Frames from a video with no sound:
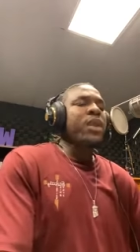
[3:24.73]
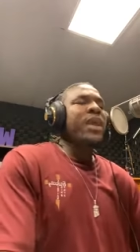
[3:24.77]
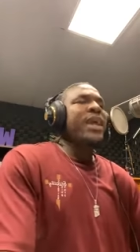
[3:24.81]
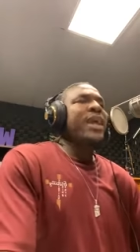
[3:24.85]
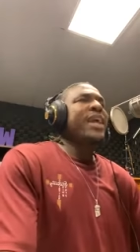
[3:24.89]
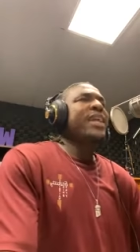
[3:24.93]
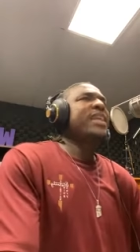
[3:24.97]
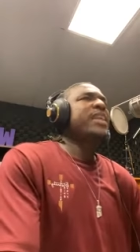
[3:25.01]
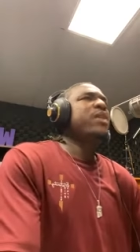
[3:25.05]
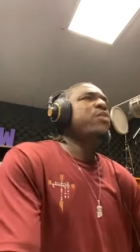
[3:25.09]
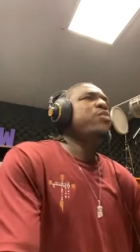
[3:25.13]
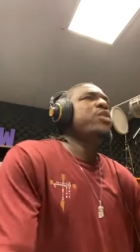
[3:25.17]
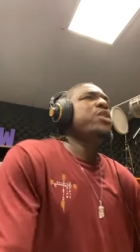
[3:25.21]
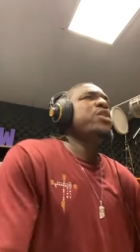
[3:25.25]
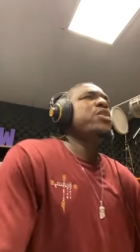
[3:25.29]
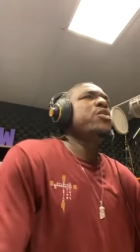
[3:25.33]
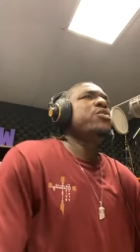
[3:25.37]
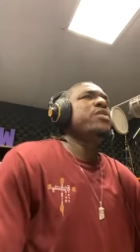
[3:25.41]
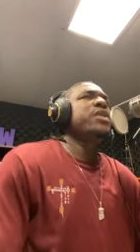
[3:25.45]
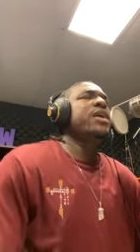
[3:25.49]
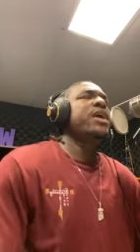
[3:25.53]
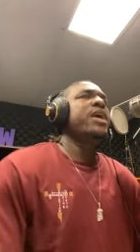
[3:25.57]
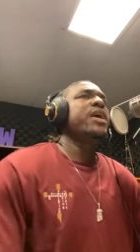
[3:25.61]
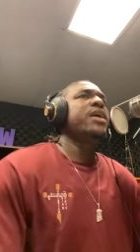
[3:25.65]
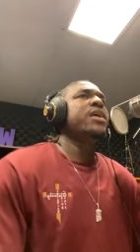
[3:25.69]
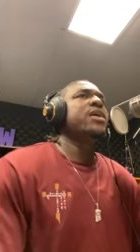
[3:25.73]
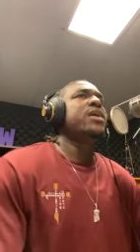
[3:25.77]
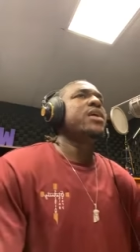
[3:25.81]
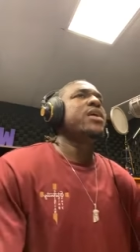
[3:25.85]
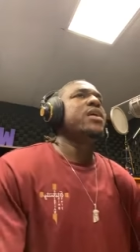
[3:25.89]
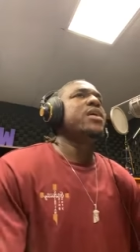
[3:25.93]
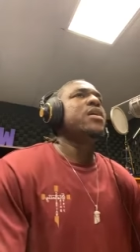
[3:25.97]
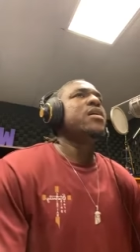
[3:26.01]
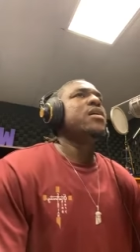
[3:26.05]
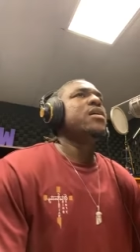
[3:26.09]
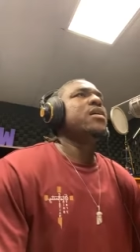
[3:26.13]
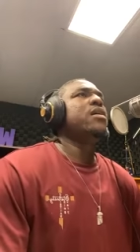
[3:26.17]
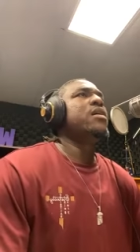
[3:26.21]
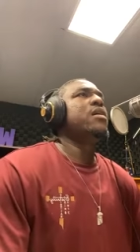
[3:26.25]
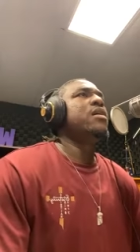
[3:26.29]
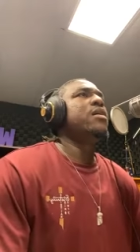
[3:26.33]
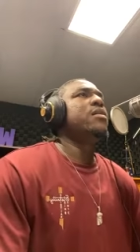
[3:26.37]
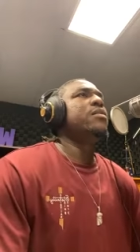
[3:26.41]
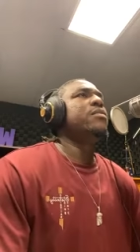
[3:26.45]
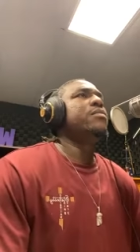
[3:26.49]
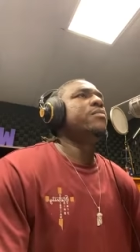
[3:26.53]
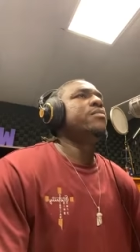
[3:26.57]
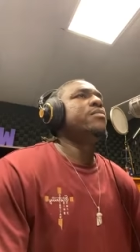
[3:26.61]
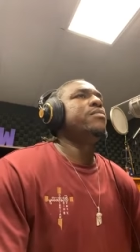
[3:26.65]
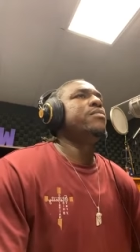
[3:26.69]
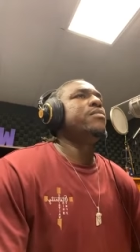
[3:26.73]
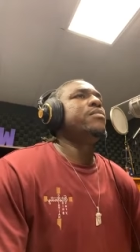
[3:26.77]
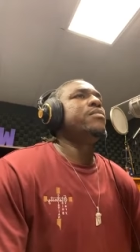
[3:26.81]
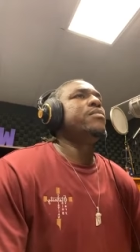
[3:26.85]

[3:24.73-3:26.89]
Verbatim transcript: and then we know that um